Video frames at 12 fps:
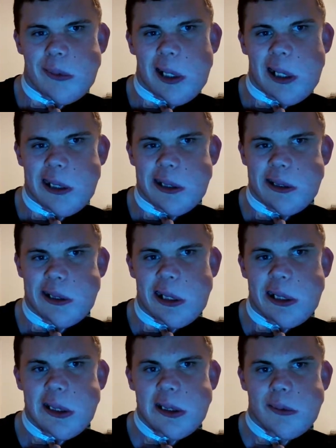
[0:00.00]
but
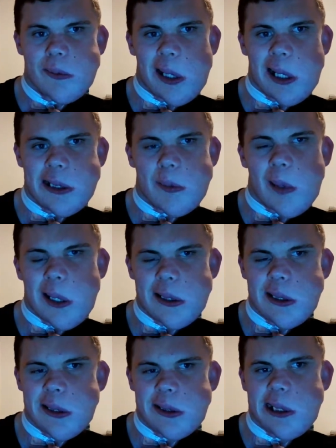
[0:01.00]
it
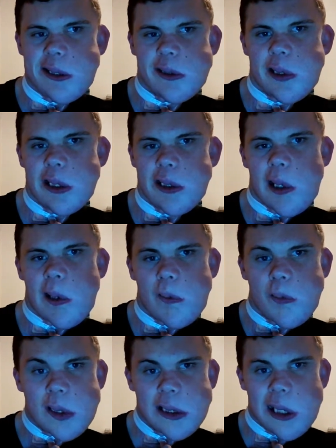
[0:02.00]
wasn't as good as
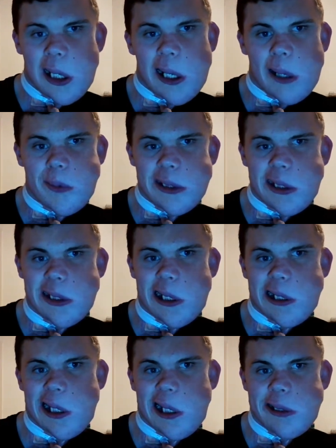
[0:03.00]
Homecoming, and
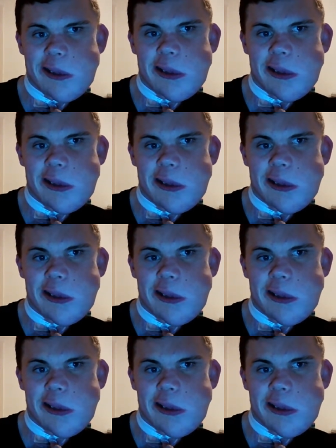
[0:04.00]
I had